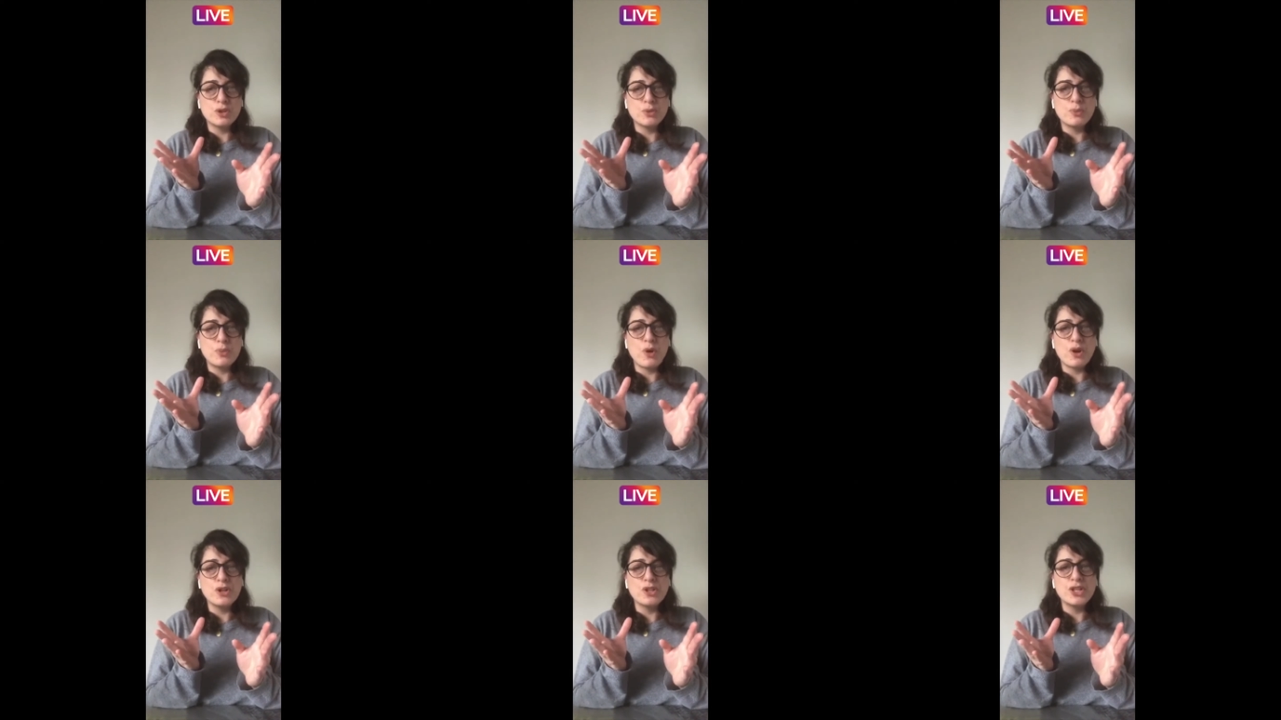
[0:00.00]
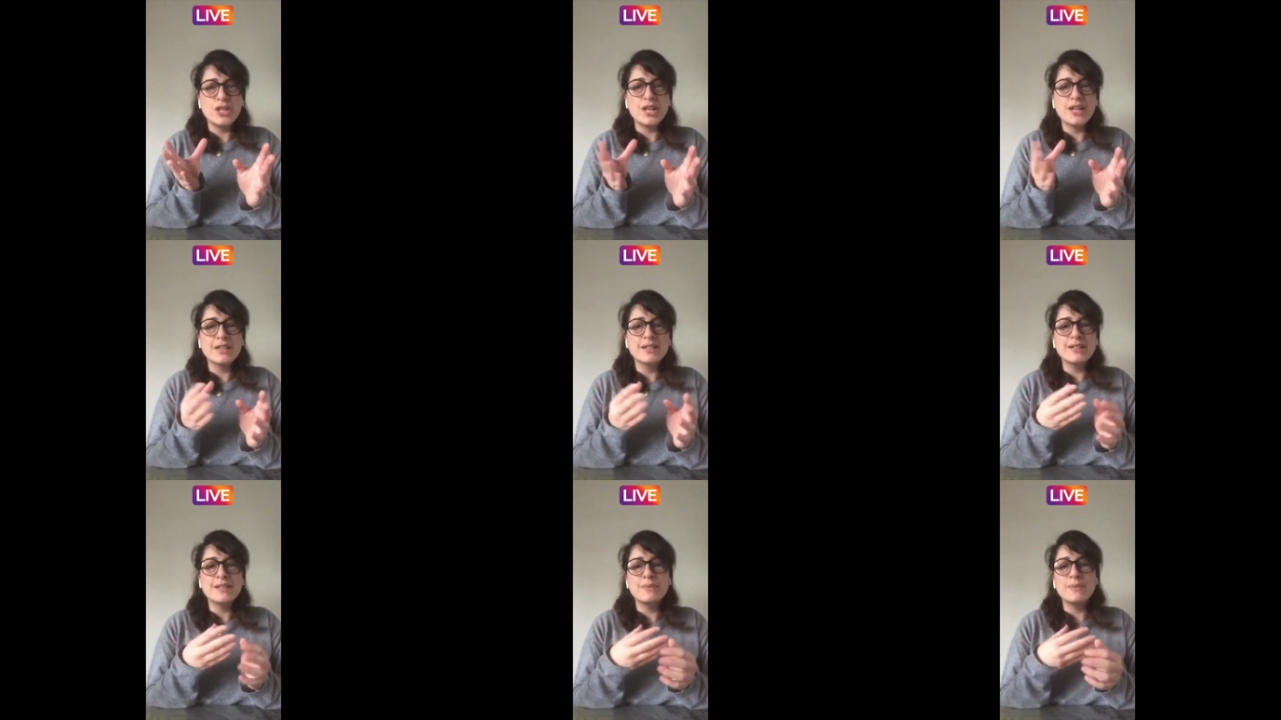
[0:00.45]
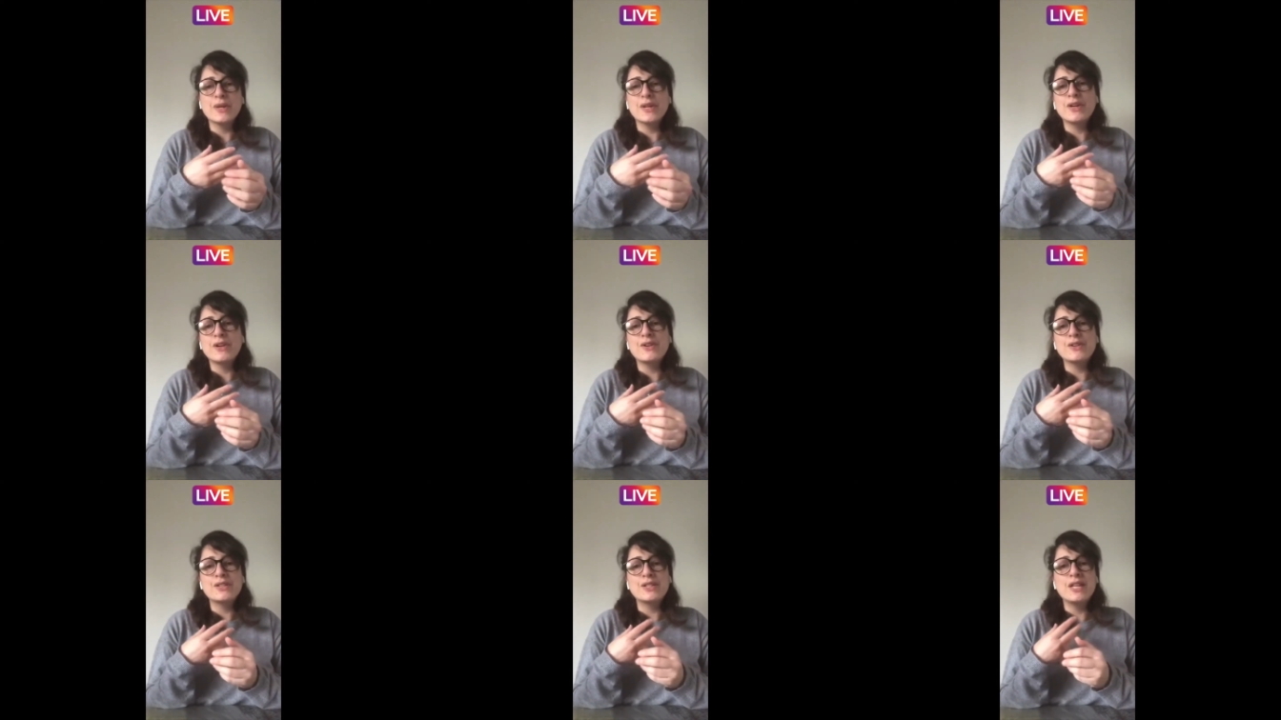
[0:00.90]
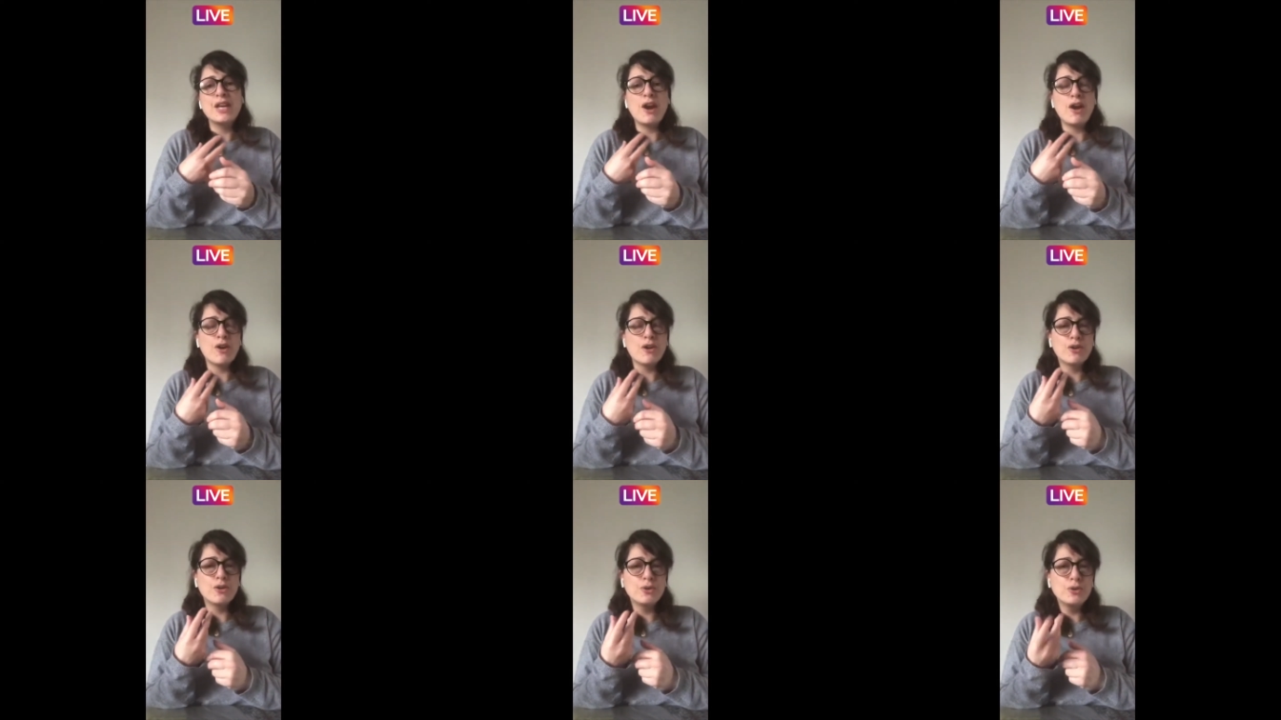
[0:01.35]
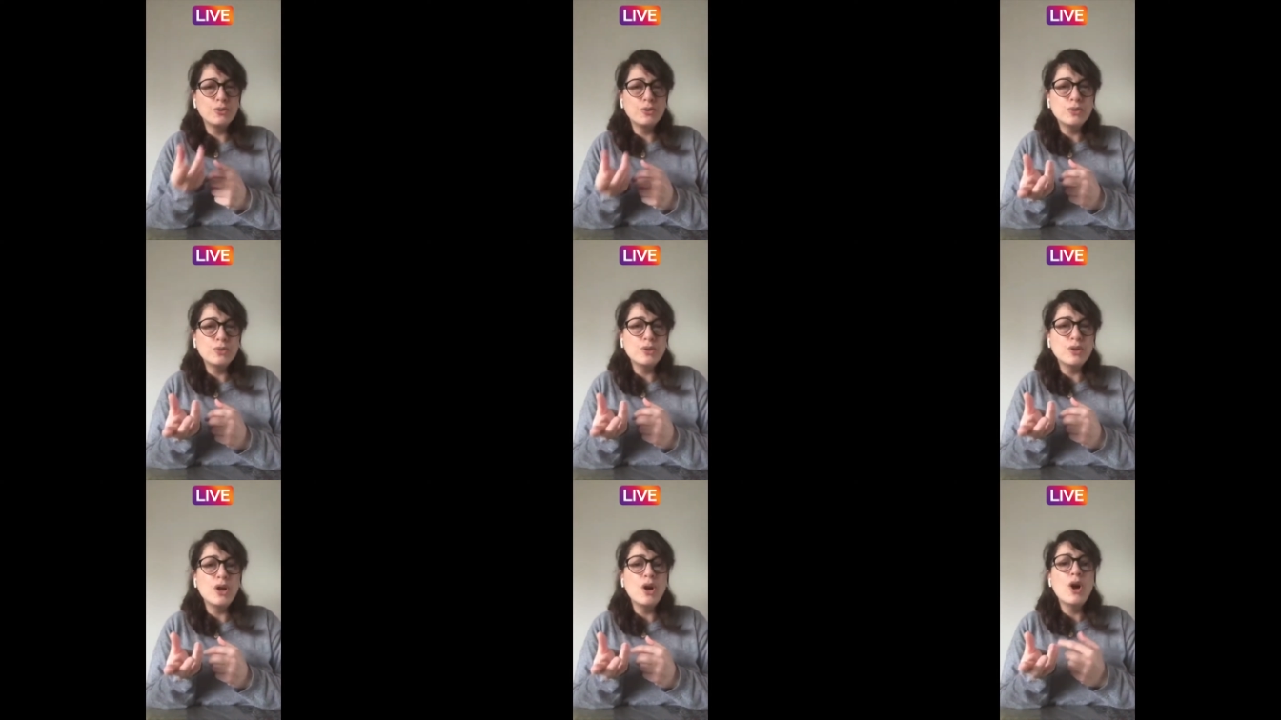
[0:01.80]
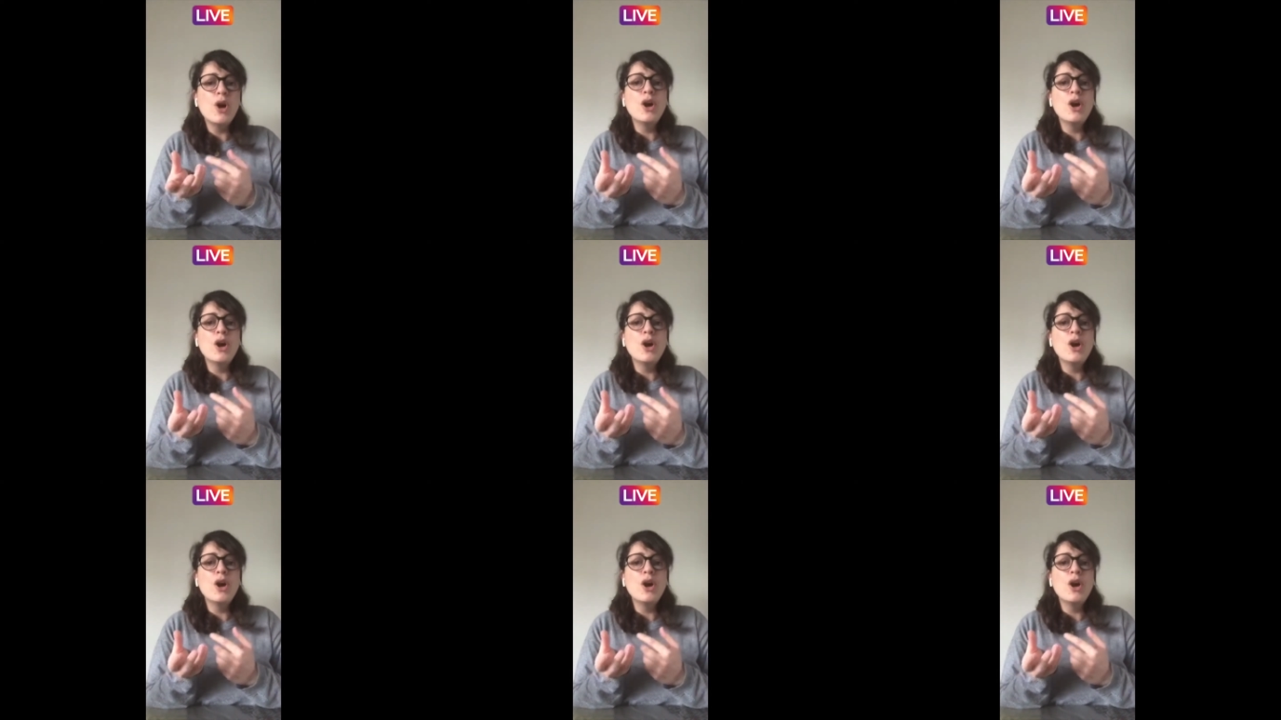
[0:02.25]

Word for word: projects because they are cool